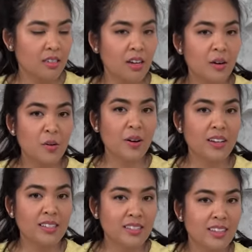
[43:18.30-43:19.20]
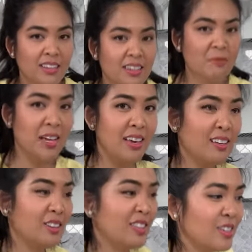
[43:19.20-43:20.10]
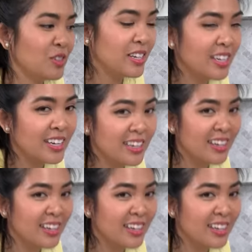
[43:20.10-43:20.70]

Oh, I see. My head is like shrinking and